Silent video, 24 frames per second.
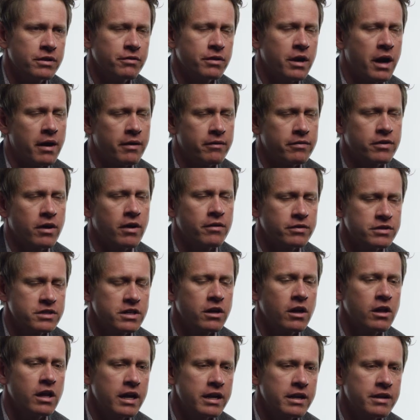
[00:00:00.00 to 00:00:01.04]
different, I've, I've
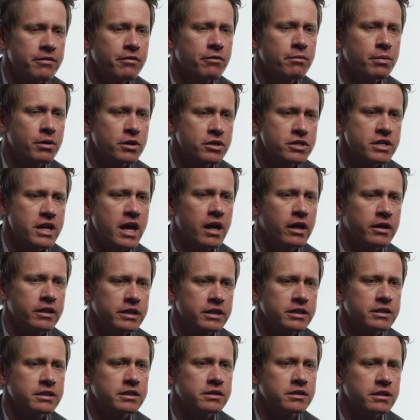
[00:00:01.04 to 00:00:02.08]
seen a lot of different
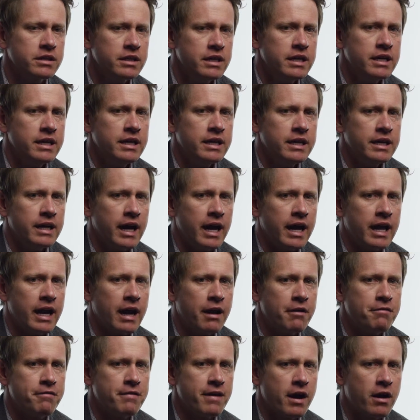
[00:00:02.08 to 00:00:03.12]
personalities and, and
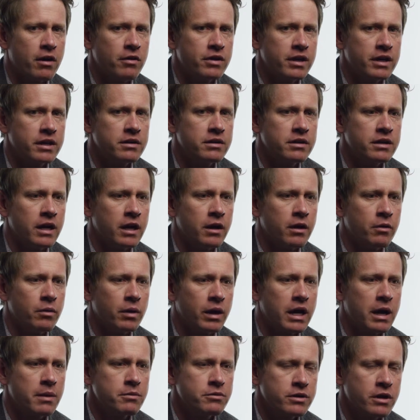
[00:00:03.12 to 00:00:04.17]
I found that, you know,
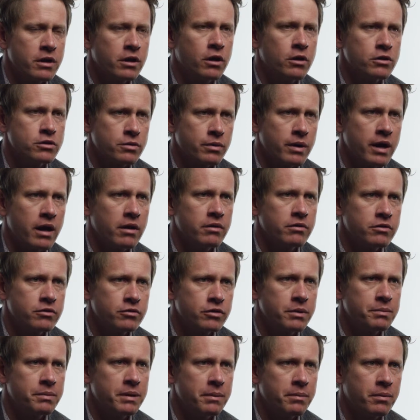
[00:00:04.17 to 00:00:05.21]
what comes around goes around,
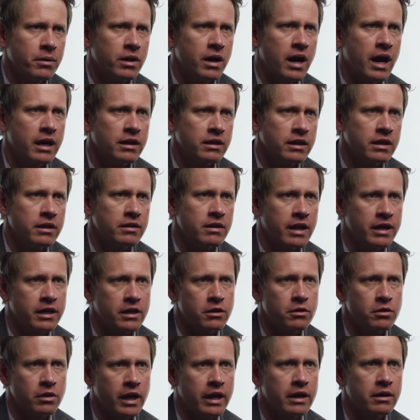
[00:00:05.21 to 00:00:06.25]
treat people kindly and
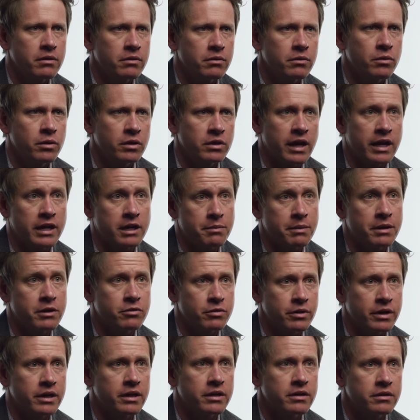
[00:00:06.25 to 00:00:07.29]
like you like would like to be
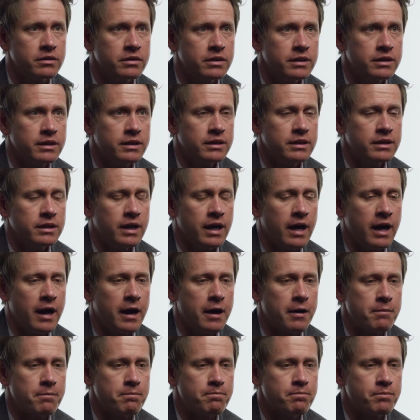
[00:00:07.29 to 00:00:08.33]
treated.
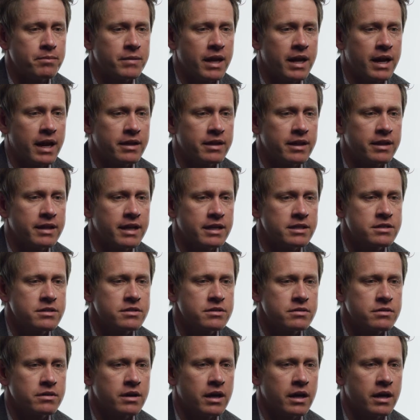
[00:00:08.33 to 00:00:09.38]
Um, and I think
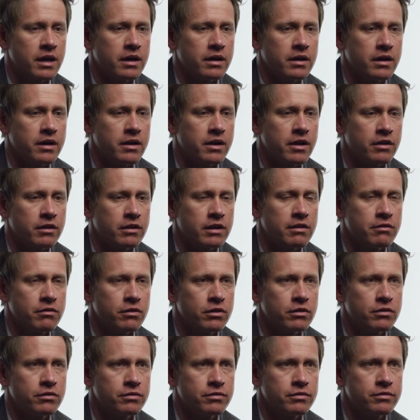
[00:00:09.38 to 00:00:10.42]
that's uh, another
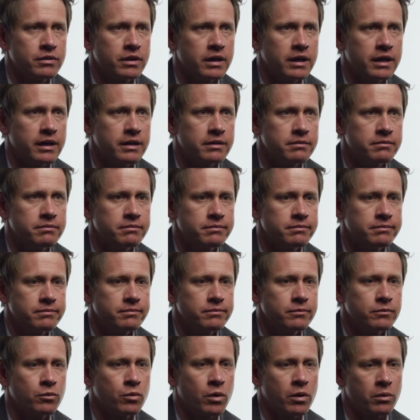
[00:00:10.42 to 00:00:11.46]
level of uh,
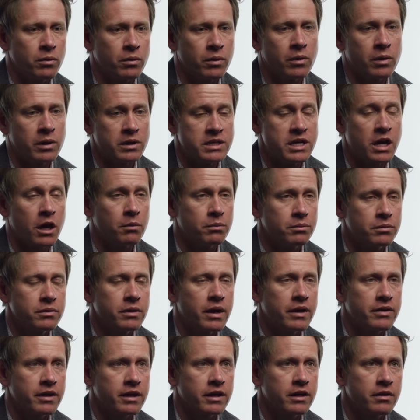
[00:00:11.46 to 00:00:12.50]
what, what's helped,
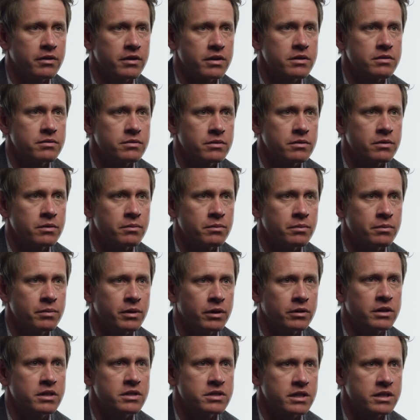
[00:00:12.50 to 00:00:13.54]
I think, on the
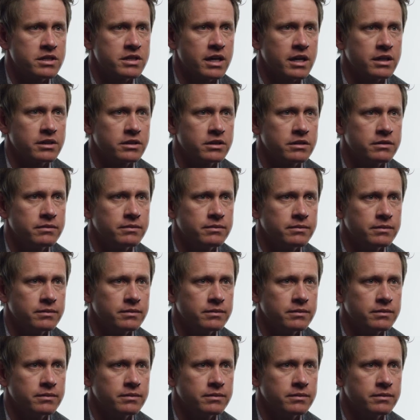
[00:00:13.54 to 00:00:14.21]
building success.